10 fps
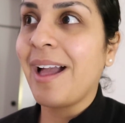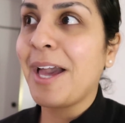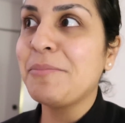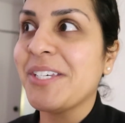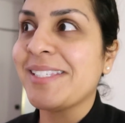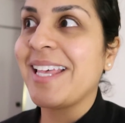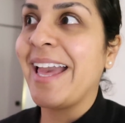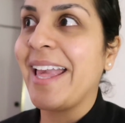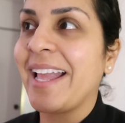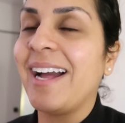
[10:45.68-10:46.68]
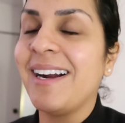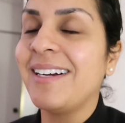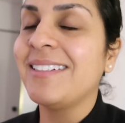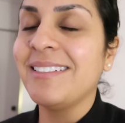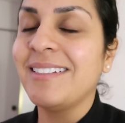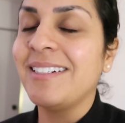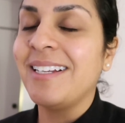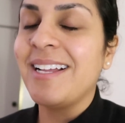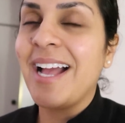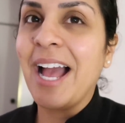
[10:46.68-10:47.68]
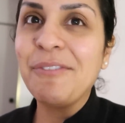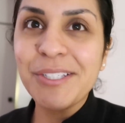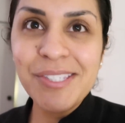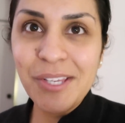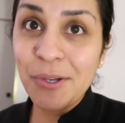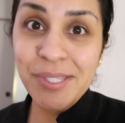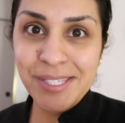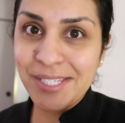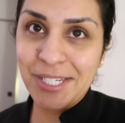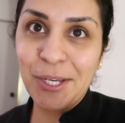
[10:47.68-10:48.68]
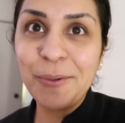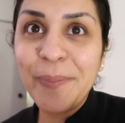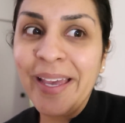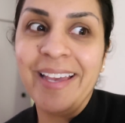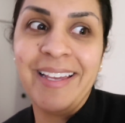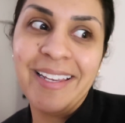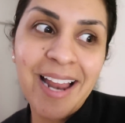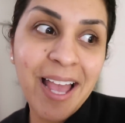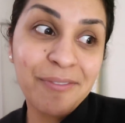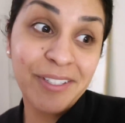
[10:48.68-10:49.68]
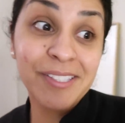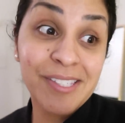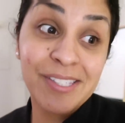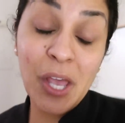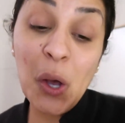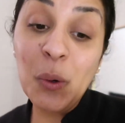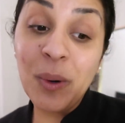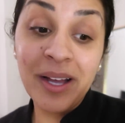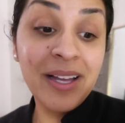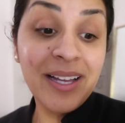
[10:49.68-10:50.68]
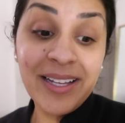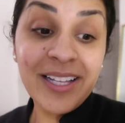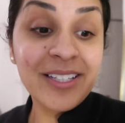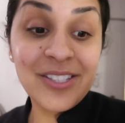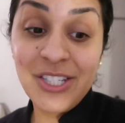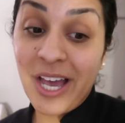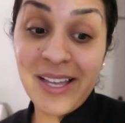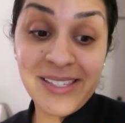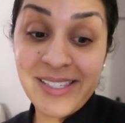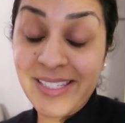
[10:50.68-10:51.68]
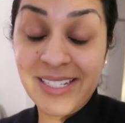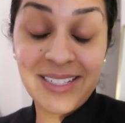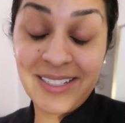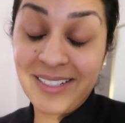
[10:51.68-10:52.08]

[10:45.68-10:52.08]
I'm just like, I feel so stupid. I feel so just